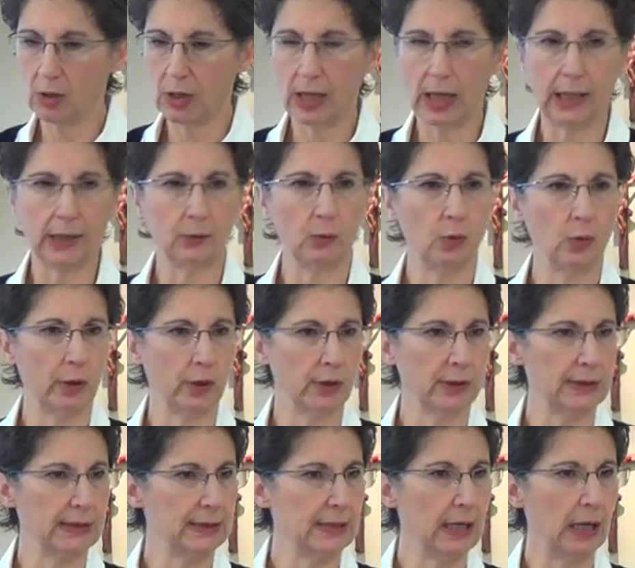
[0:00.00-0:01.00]
God
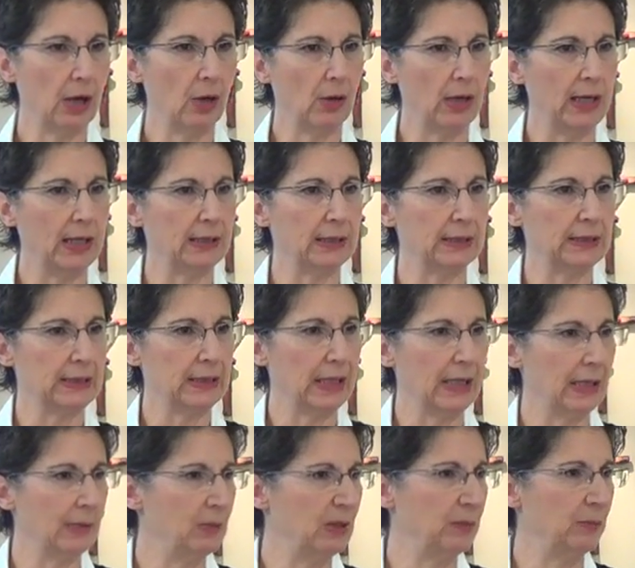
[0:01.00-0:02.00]
works and how at the
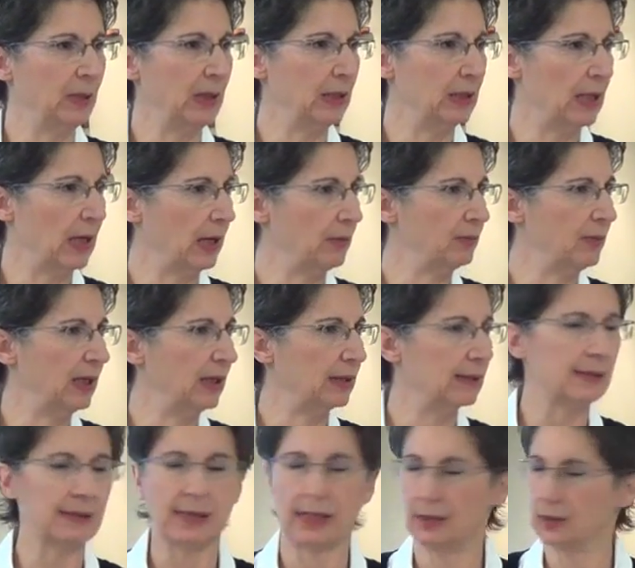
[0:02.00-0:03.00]
time it may not make
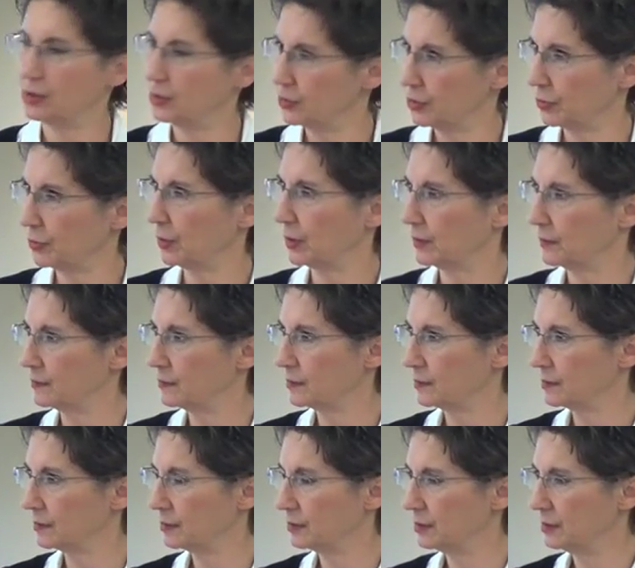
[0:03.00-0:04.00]
sense to
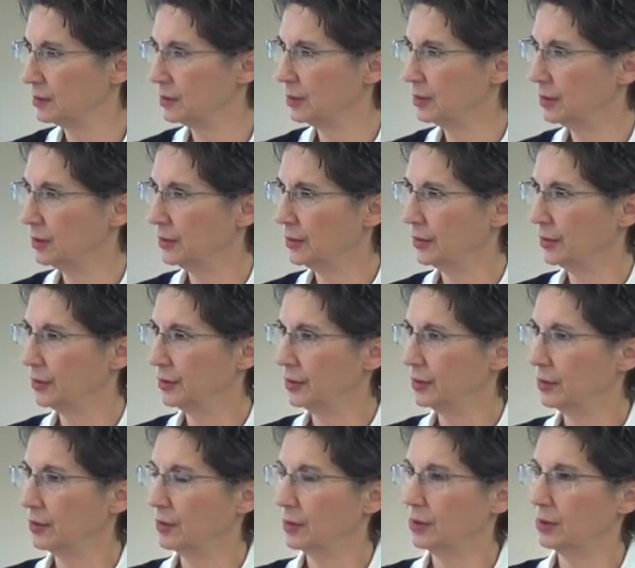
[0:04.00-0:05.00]
us.
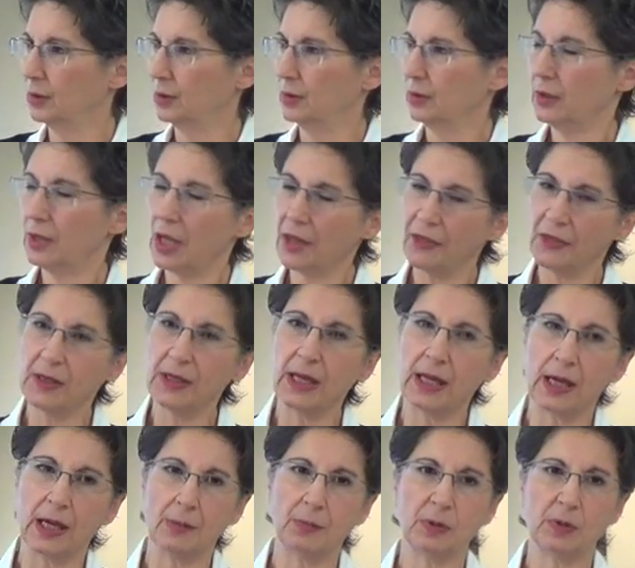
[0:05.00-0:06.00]
Nothing
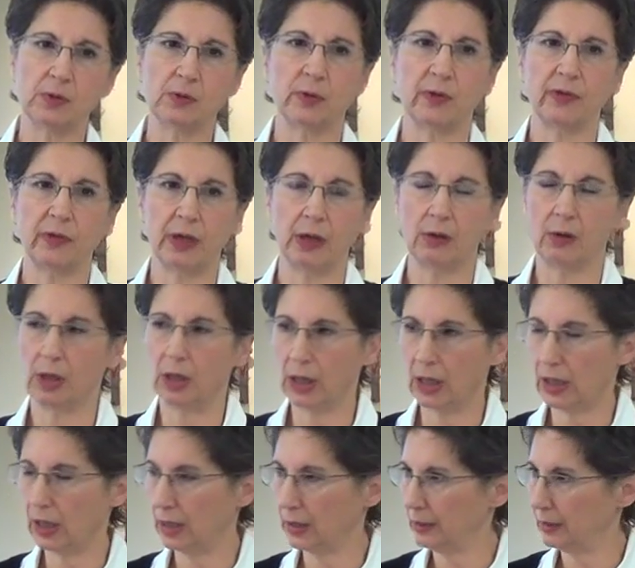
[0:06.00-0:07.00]
happens without
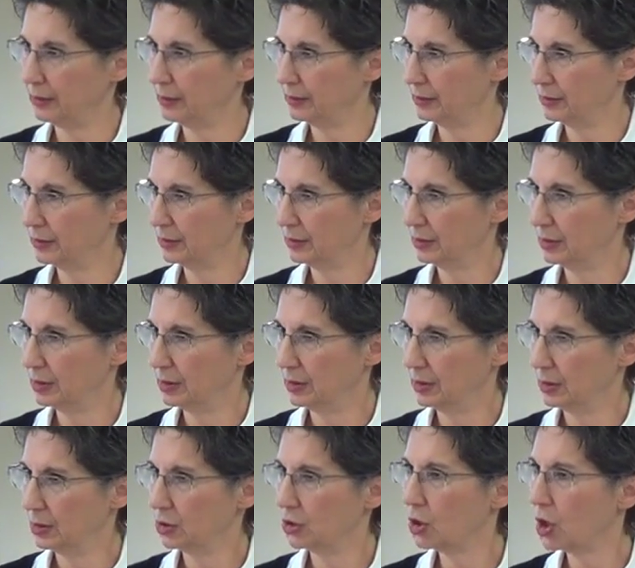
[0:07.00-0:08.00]
God
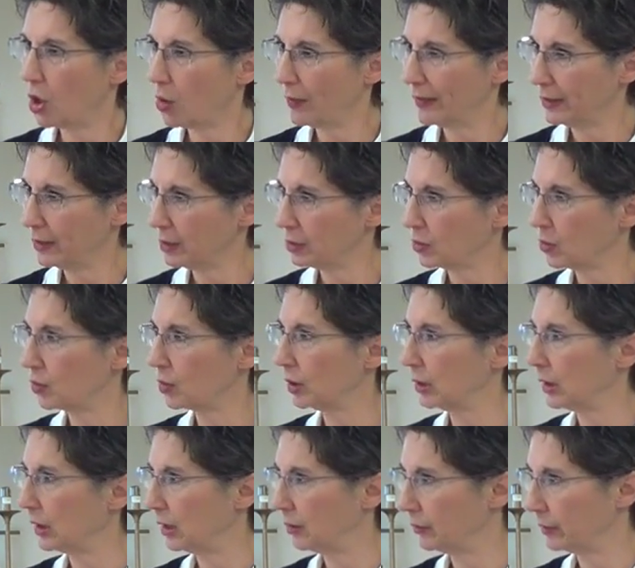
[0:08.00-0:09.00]
knowing it or
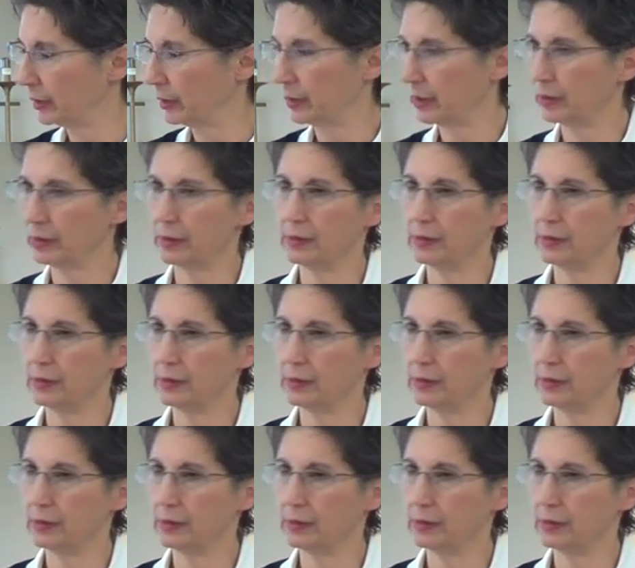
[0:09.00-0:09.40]
allowing it.